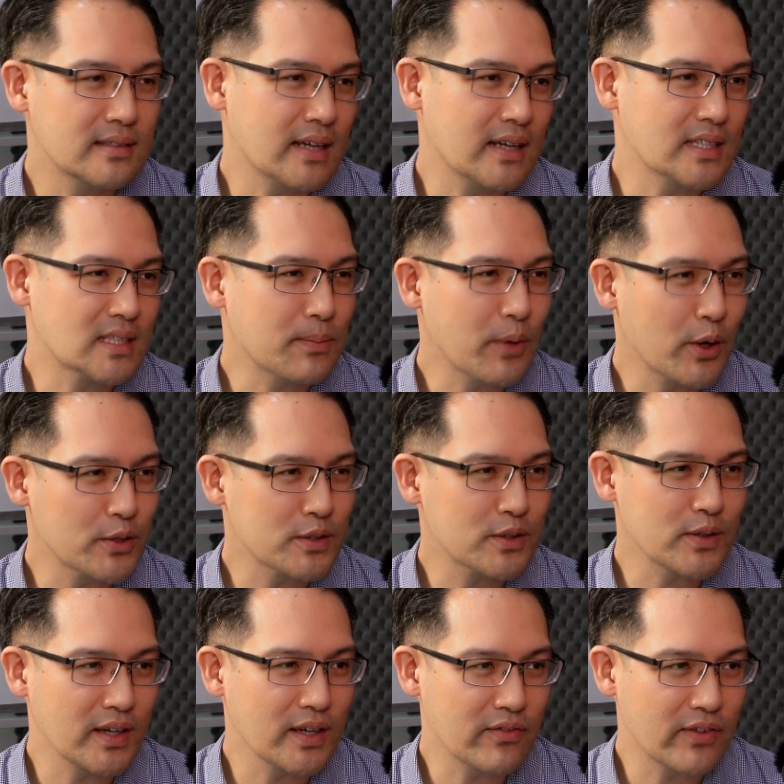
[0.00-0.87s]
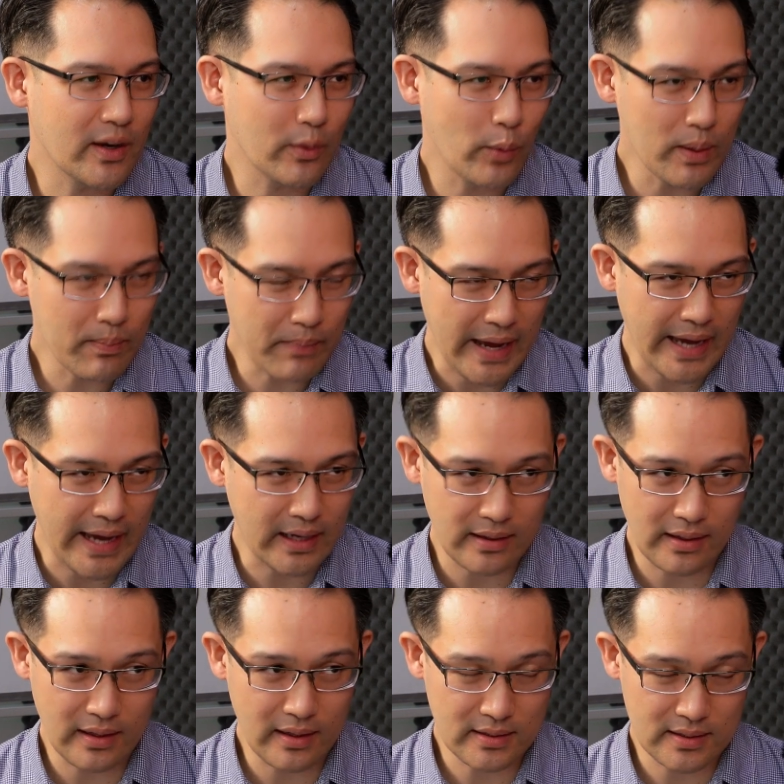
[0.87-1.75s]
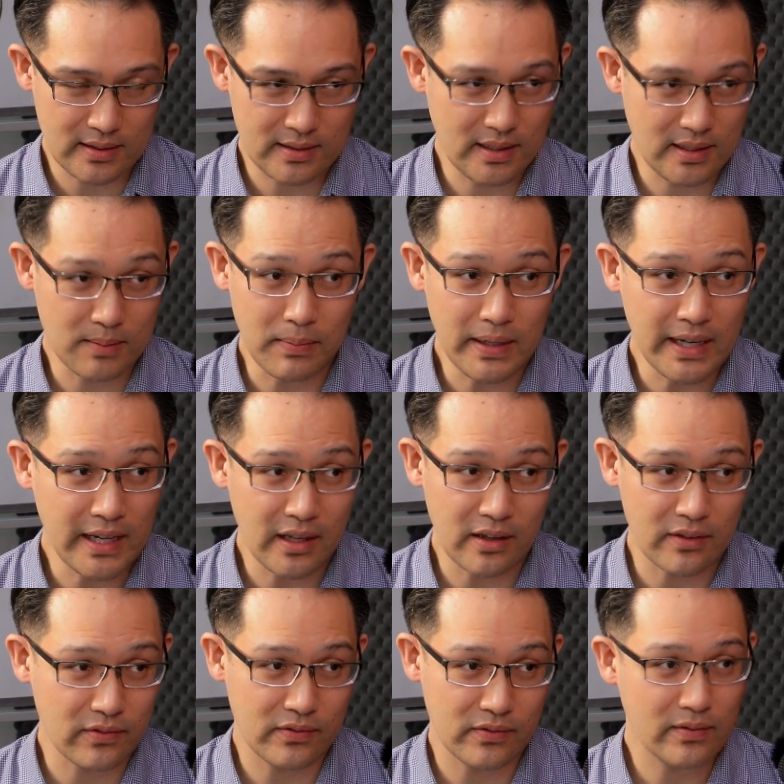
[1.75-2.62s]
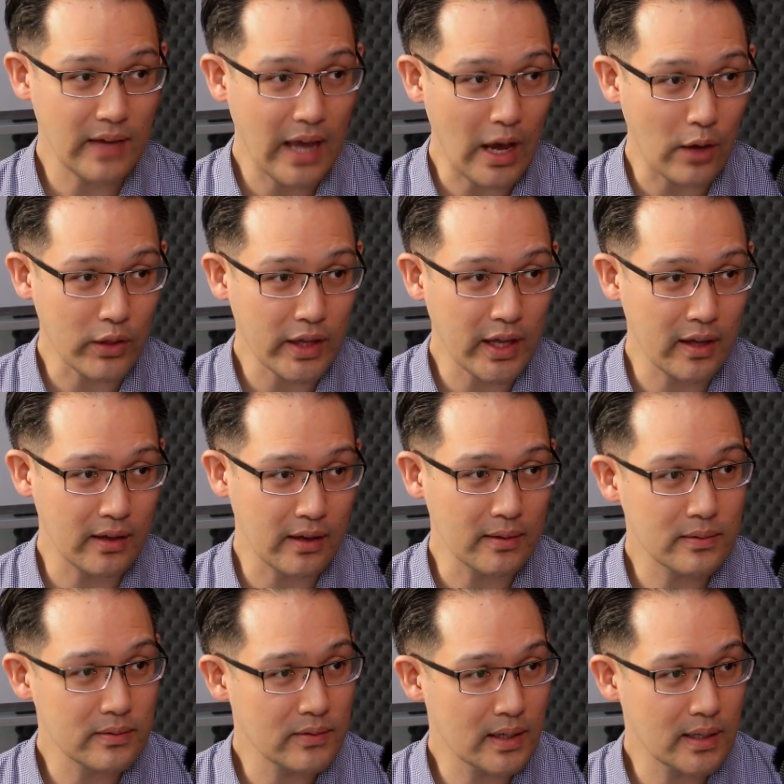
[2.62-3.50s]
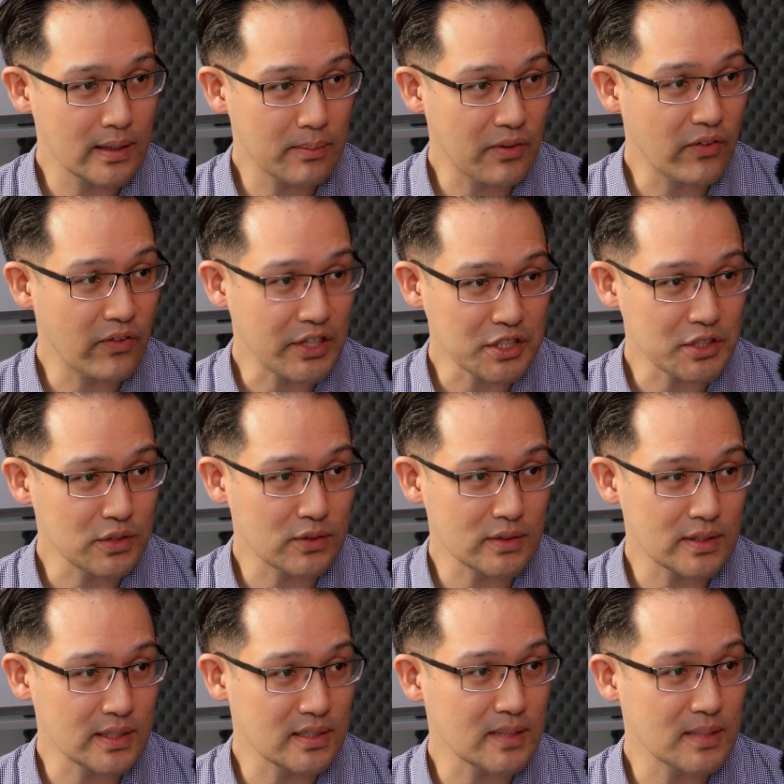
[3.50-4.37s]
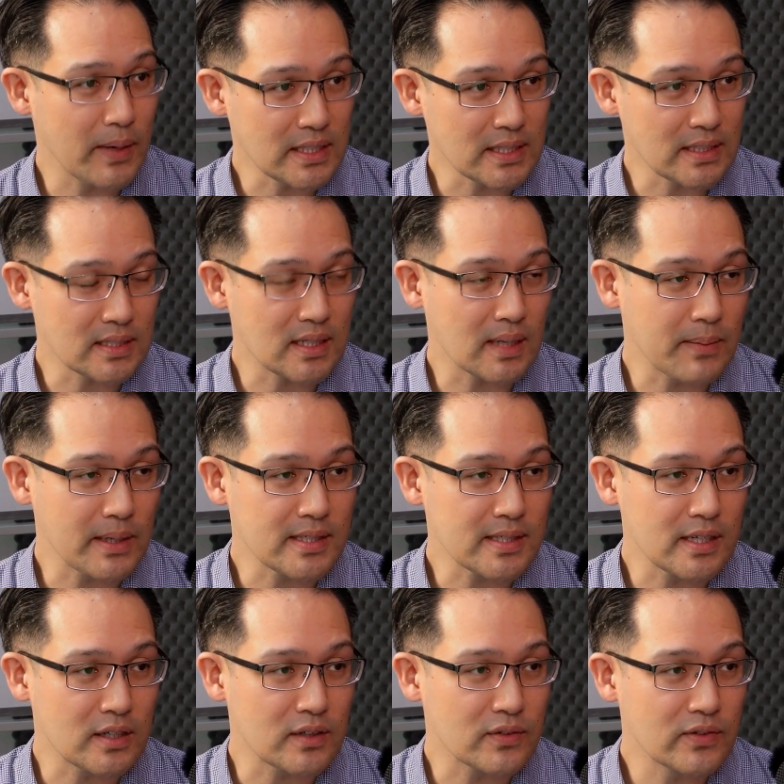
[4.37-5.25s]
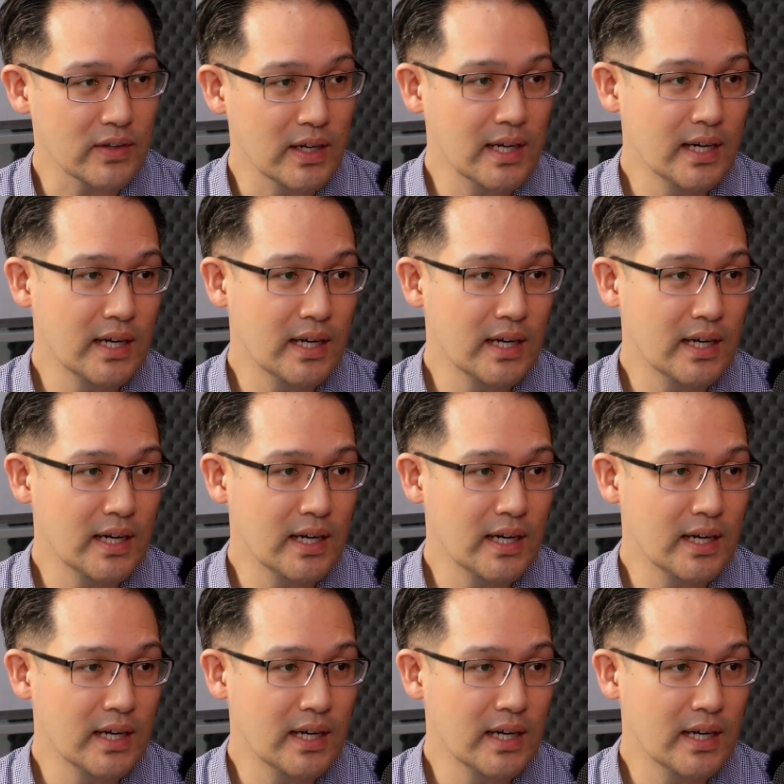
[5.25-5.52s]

as opposed to if I went back, there's plenty of healthcare professionals and specialists like myself.